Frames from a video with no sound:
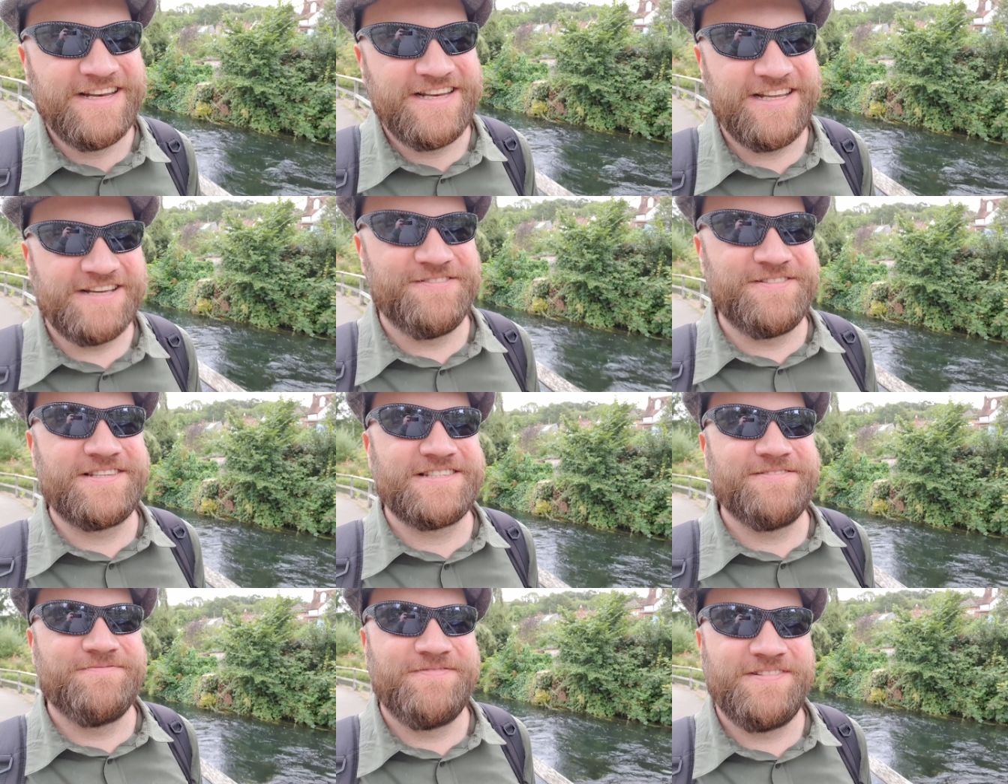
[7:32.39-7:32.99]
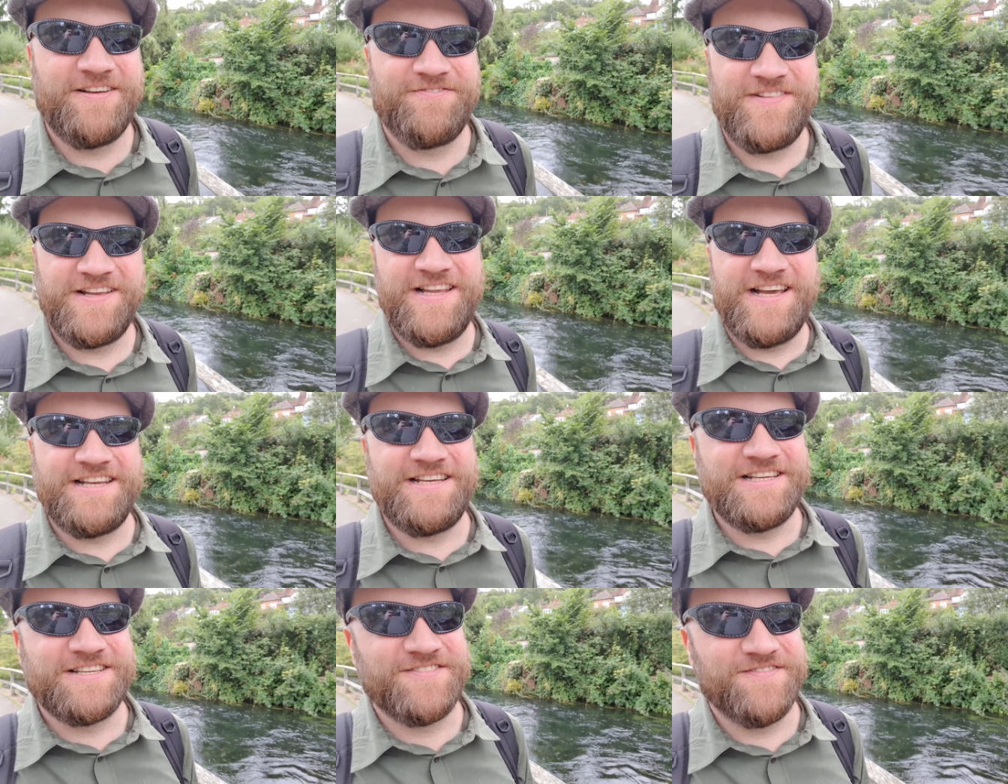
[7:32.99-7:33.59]
There were some lovely
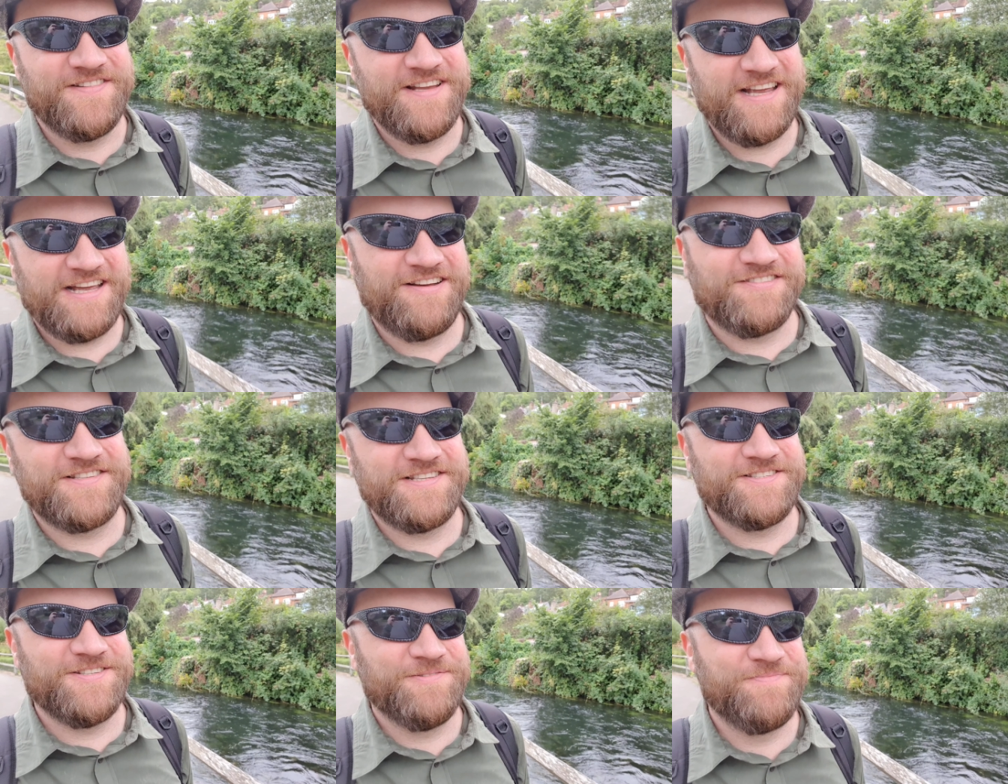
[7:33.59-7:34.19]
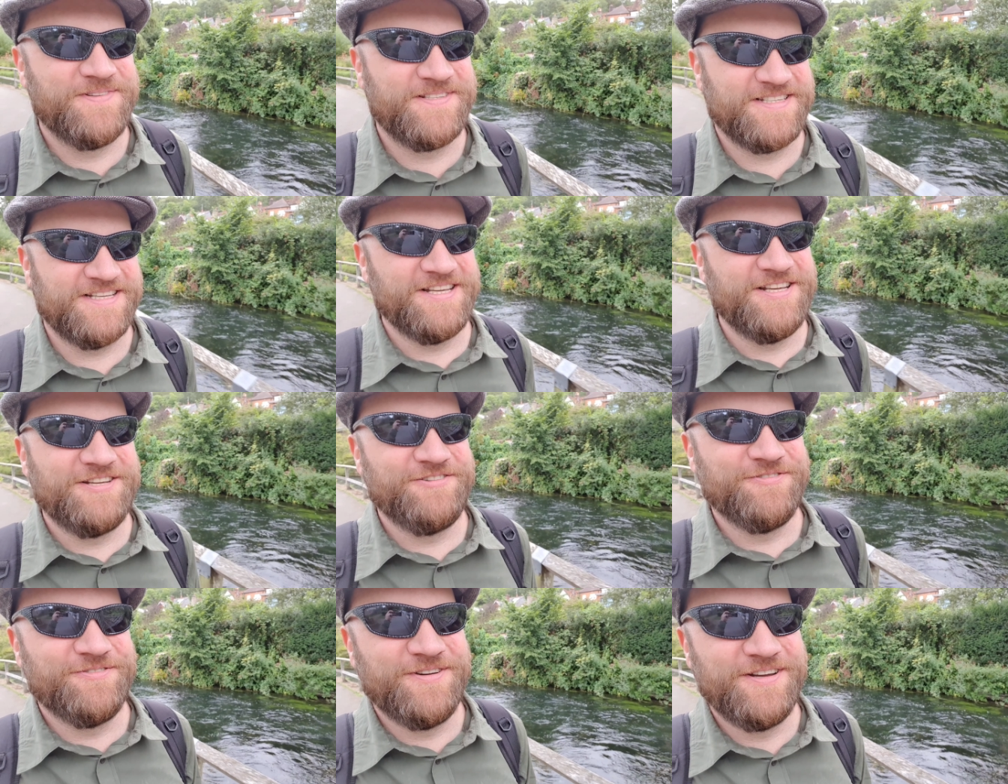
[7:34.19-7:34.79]
ladies from the houses opposite
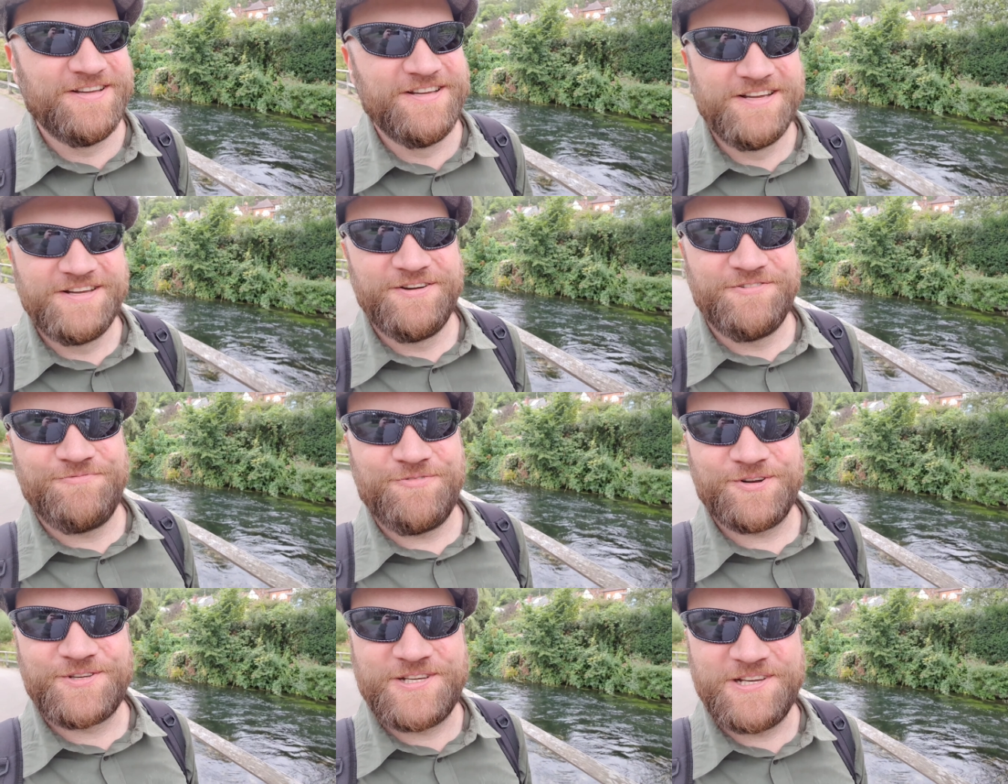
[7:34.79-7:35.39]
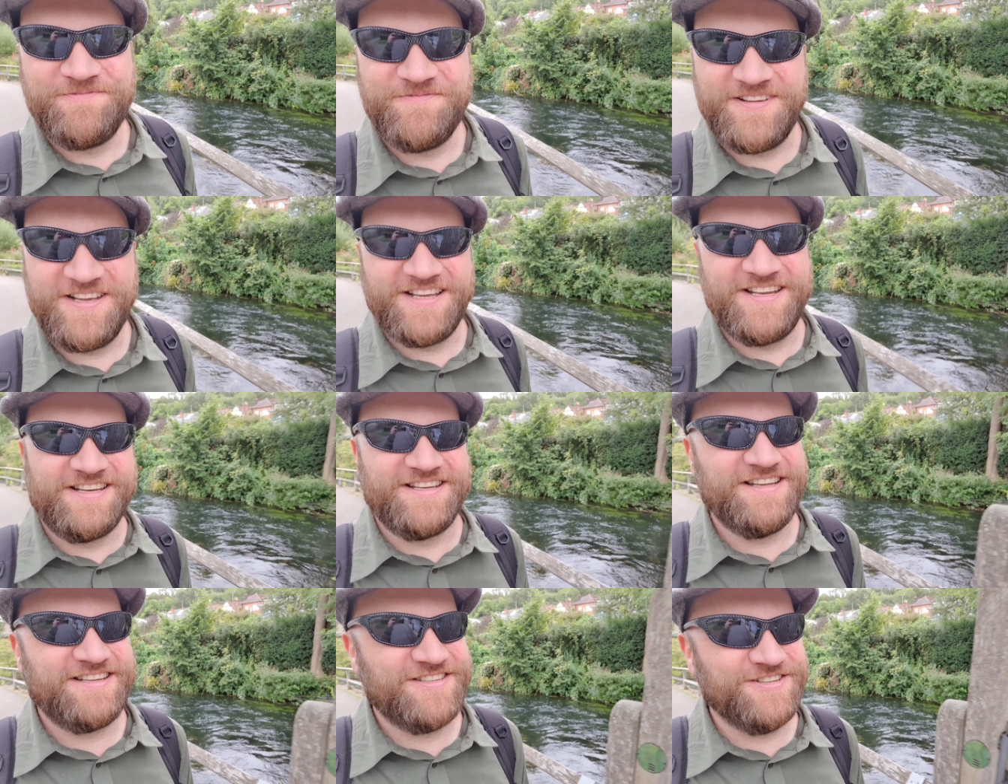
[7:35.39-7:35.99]
who were watching me
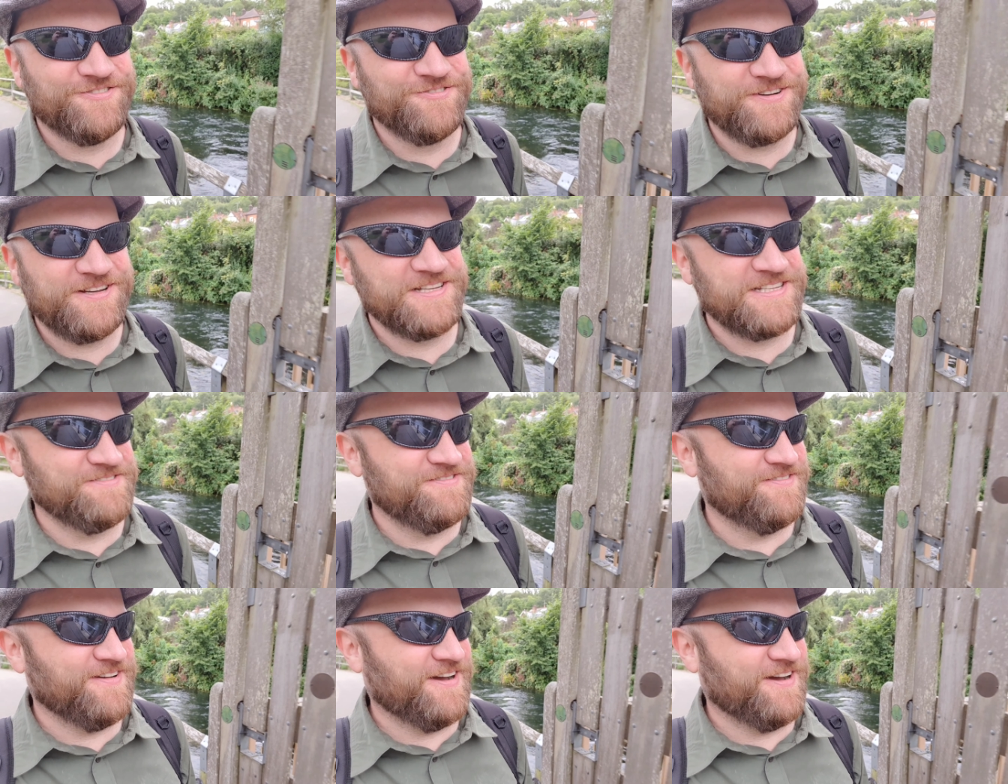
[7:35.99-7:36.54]
and talking to me